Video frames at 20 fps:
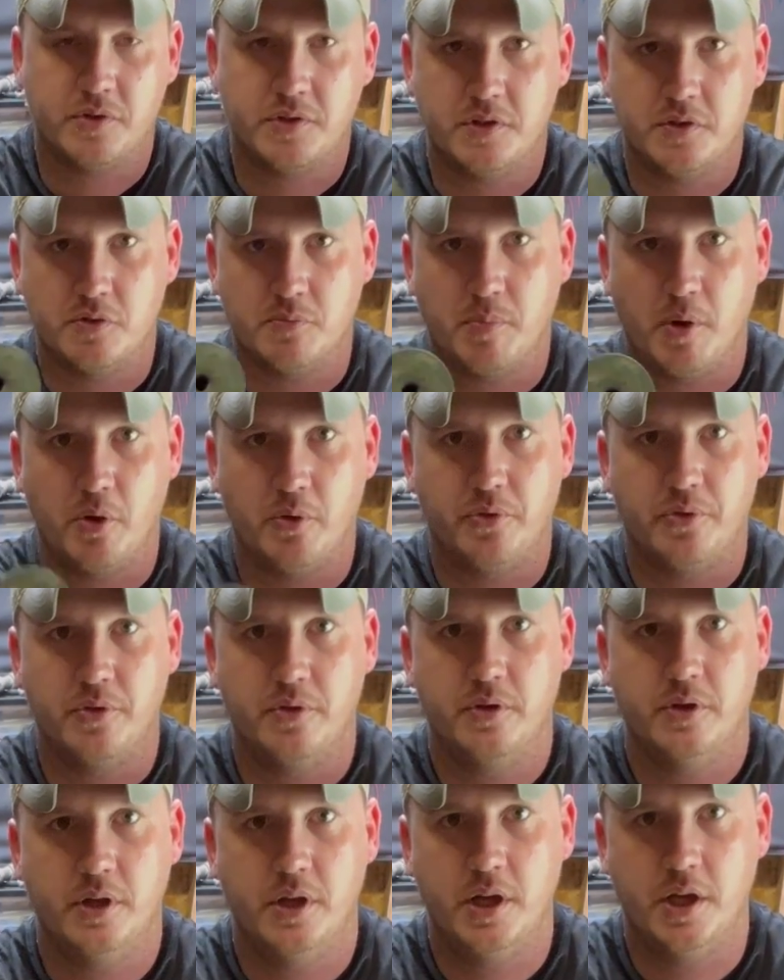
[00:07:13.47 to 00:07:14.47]
These are
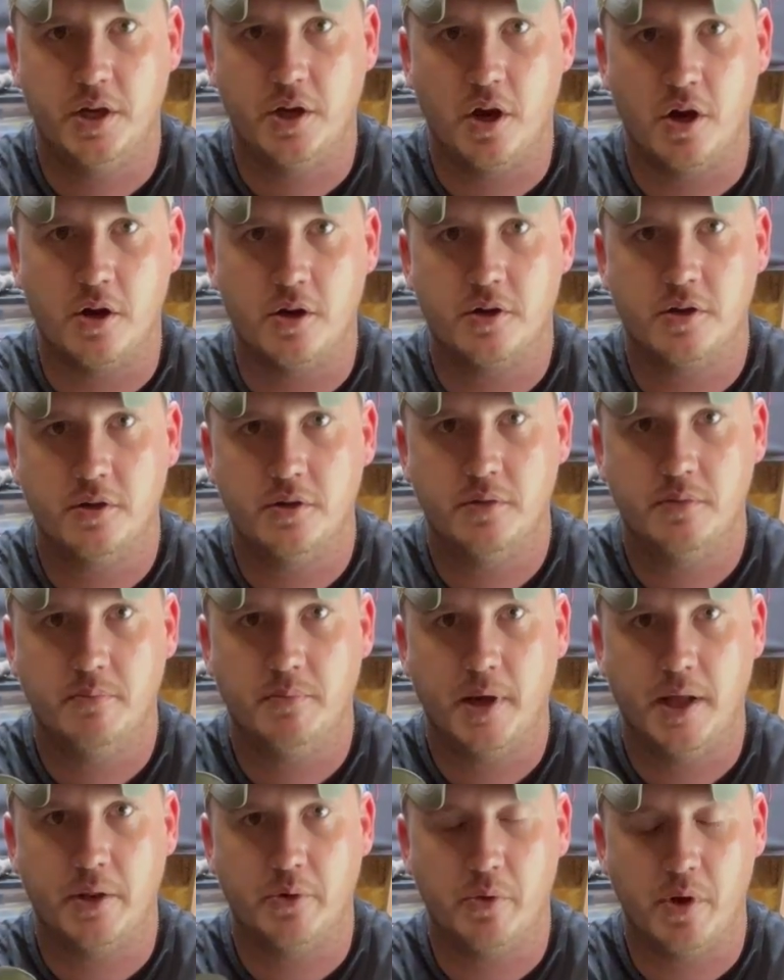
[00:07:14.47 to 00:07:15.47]
both inert,
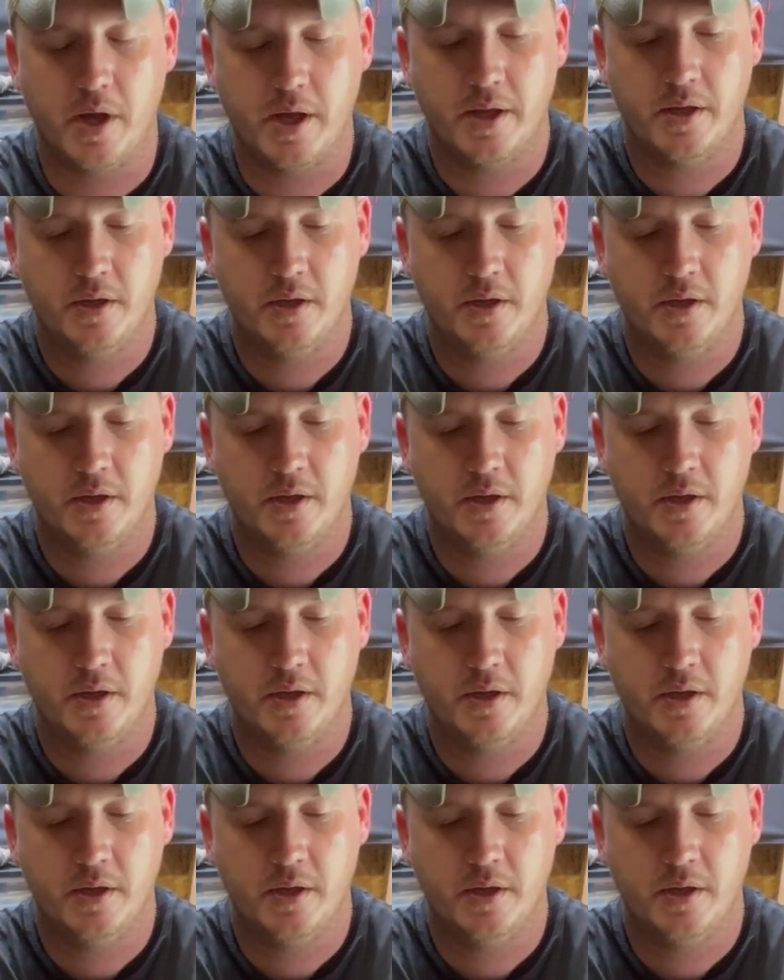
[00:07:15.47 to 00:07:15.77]
by the way.